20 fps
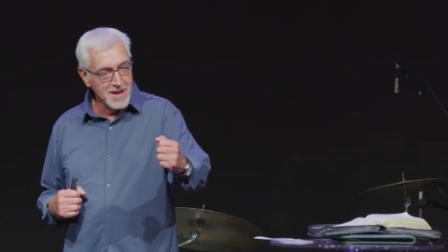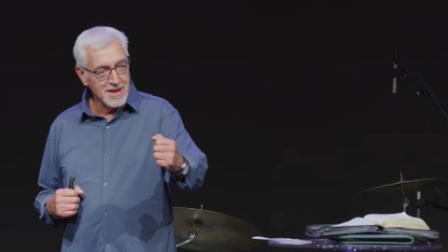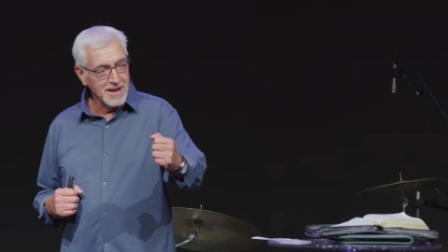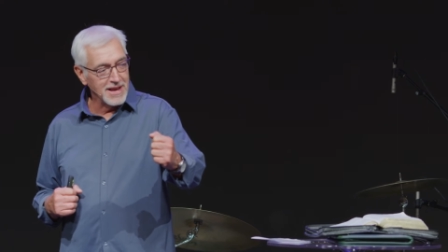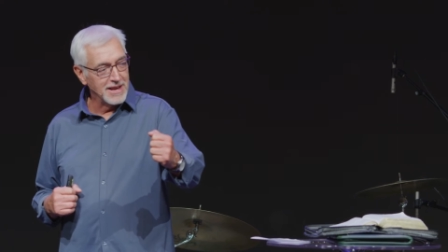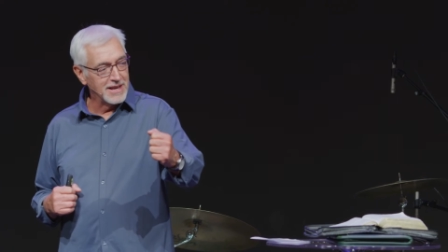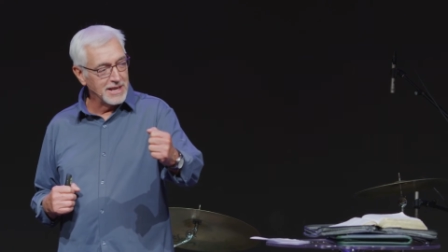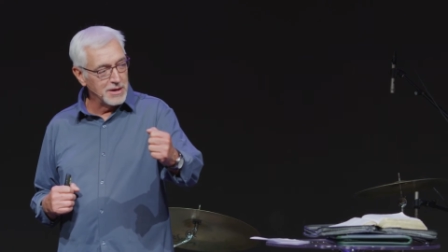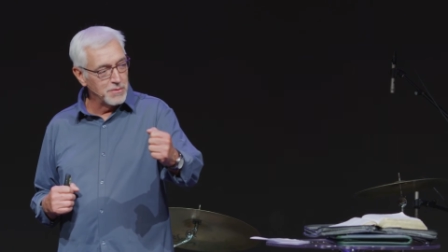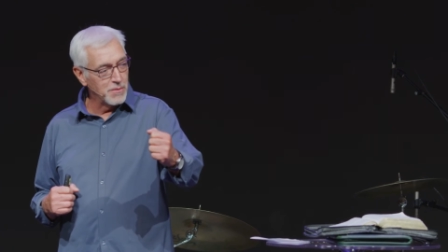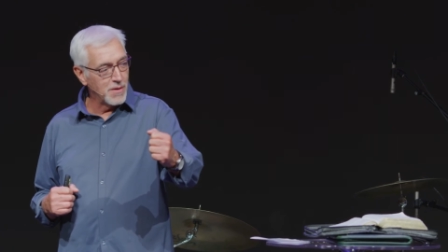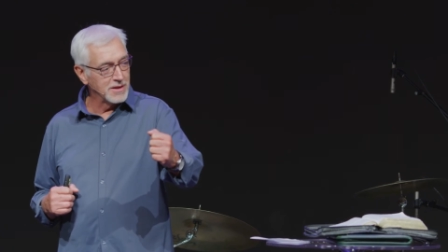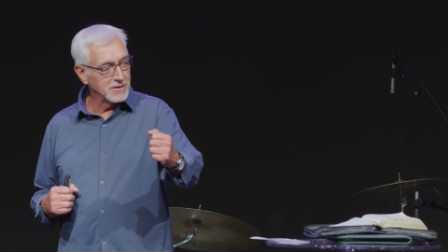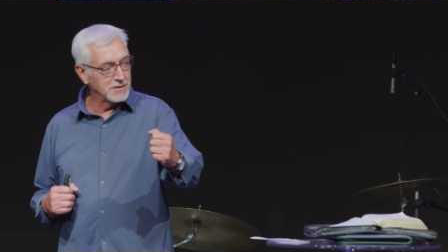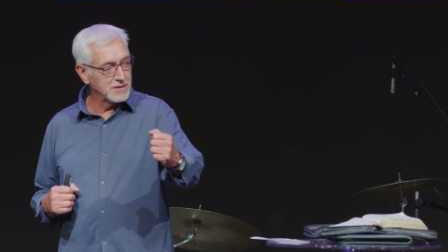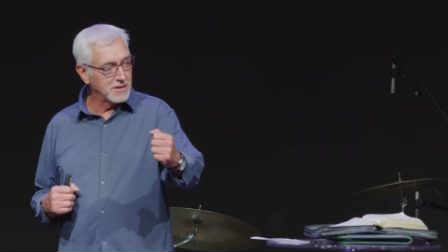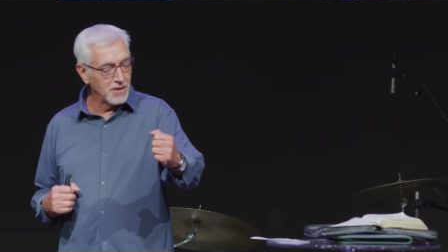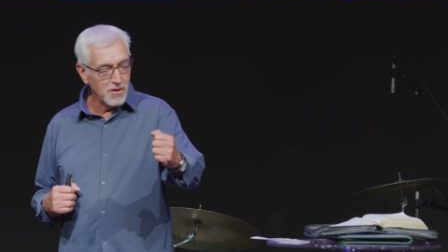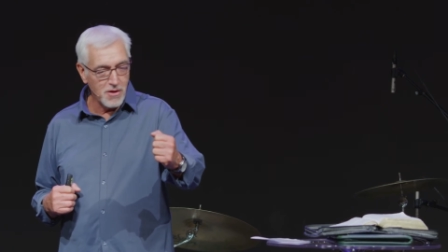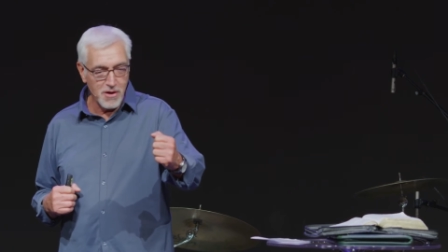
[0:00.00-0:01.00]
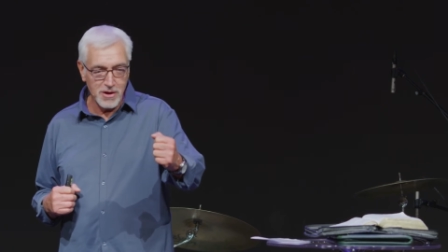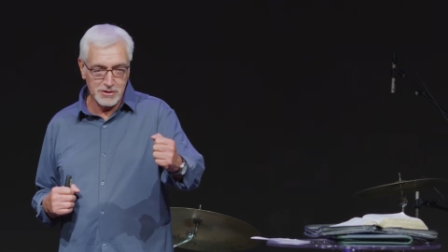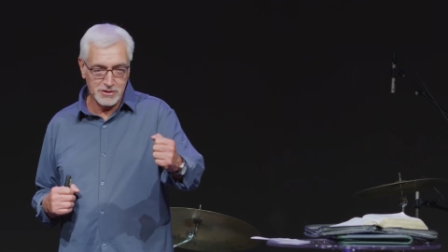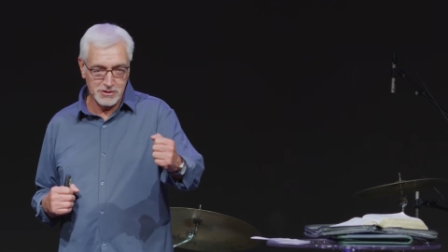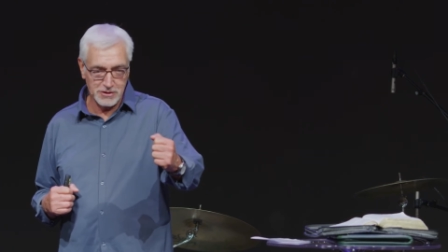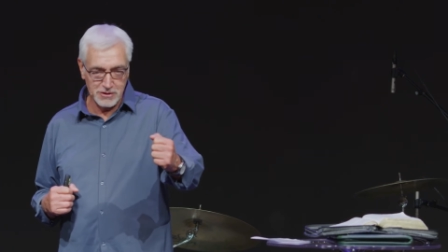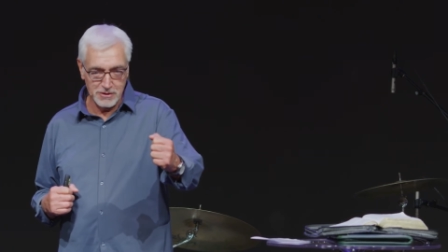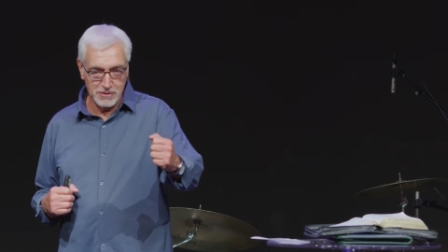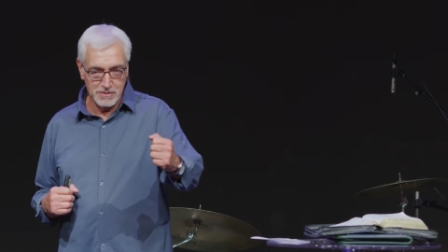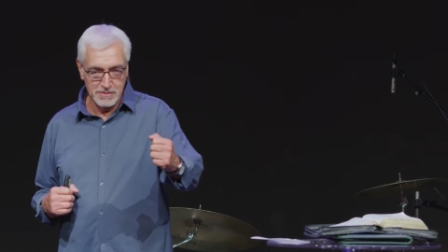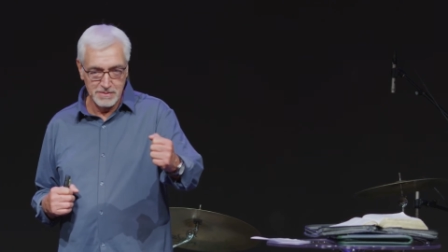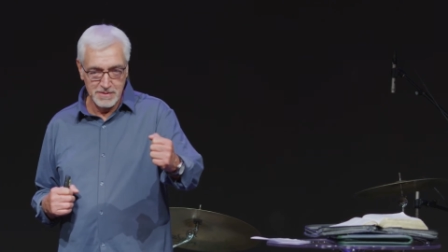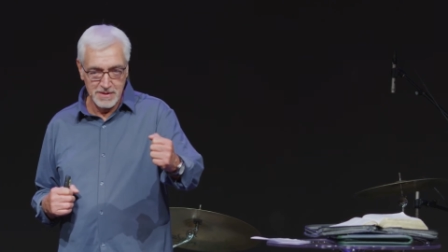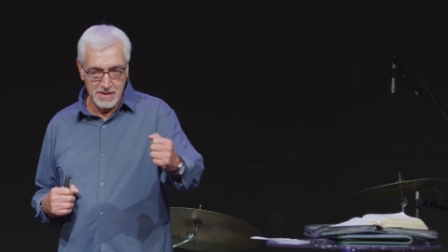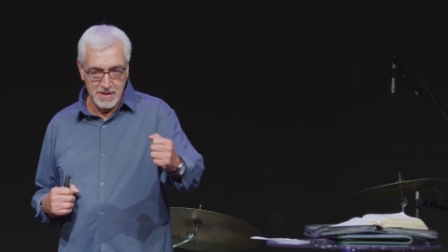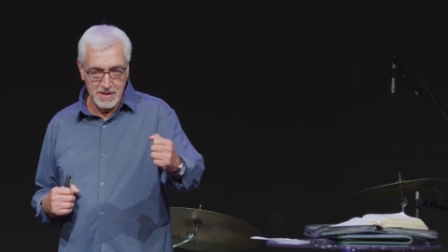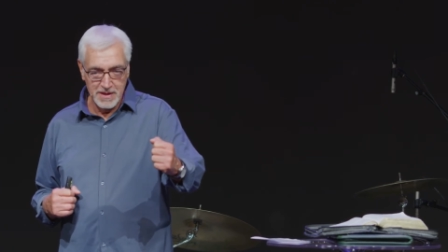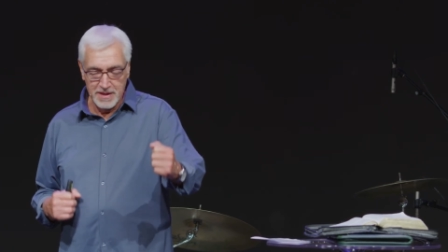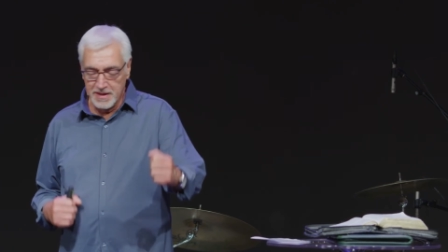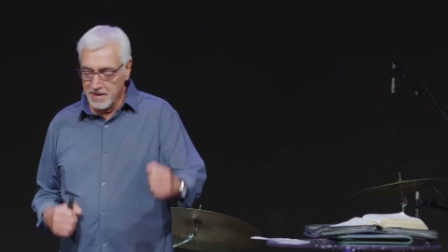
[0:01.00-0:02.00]
and He wants to launch you,
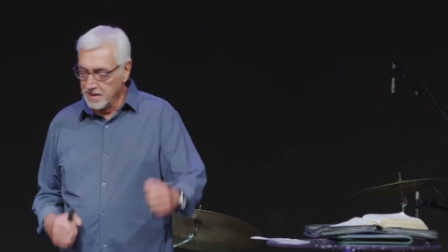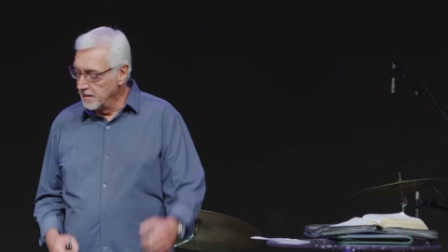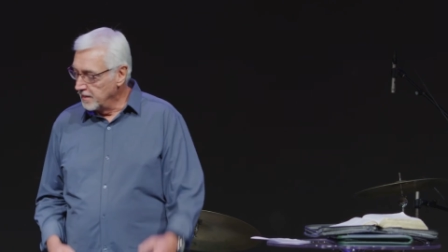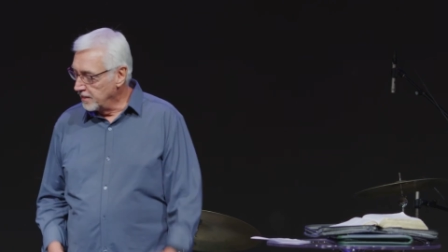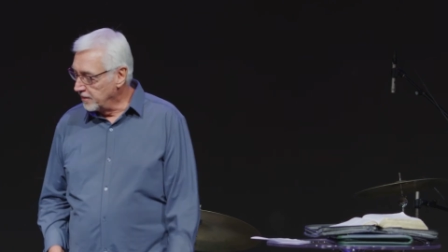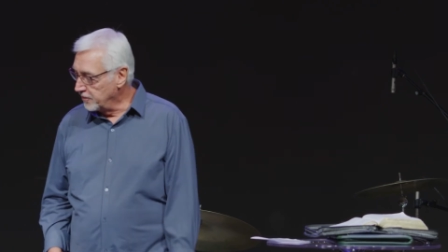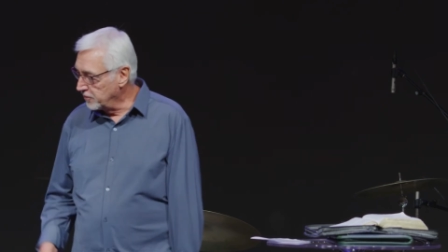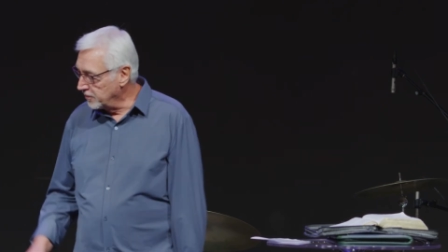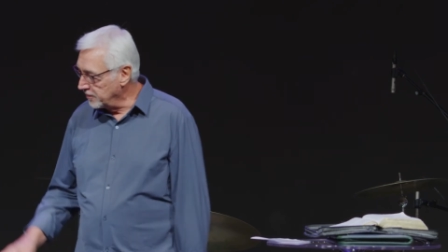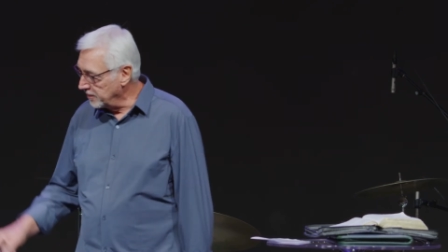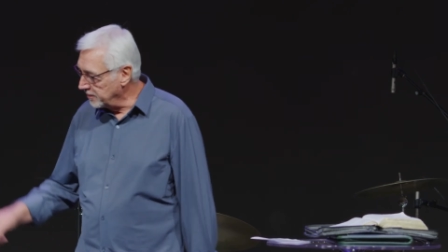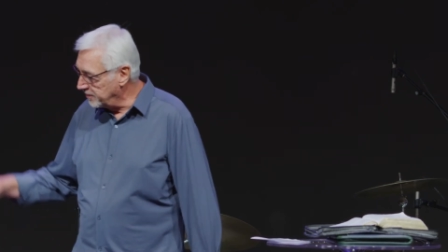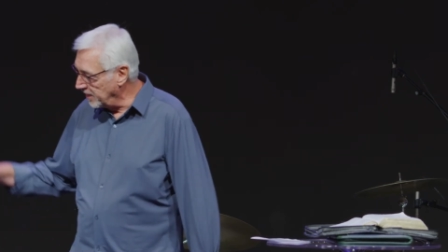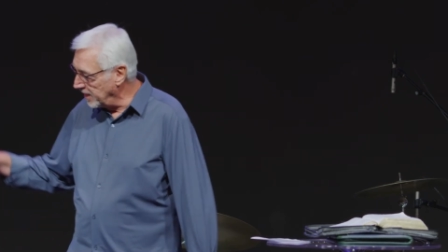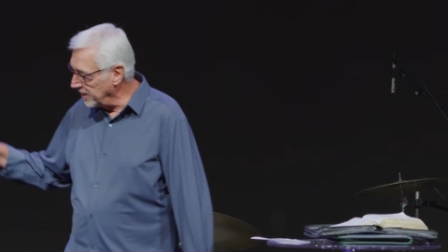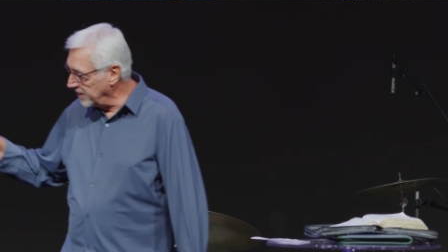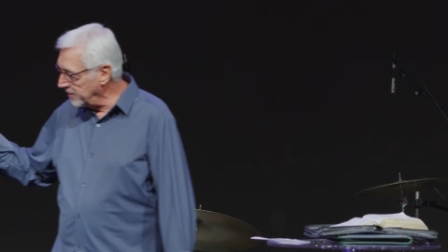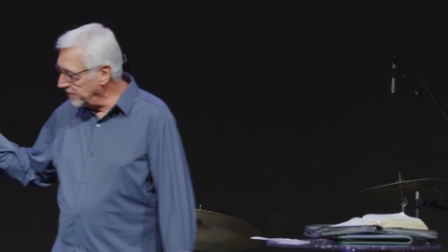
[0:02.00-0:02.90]
He's going to take